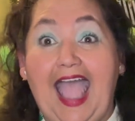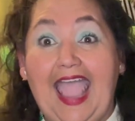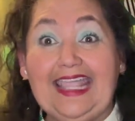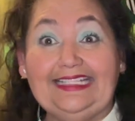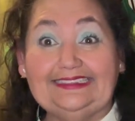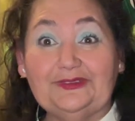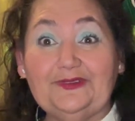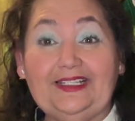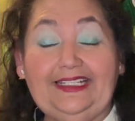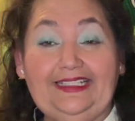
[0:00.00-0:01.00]
It's a
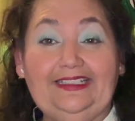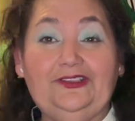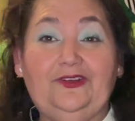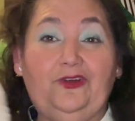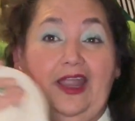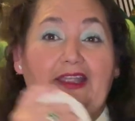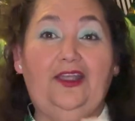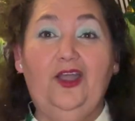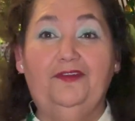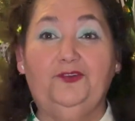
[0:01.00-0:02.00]
Reed
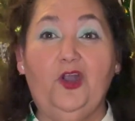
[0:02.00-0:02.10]
Krakoff.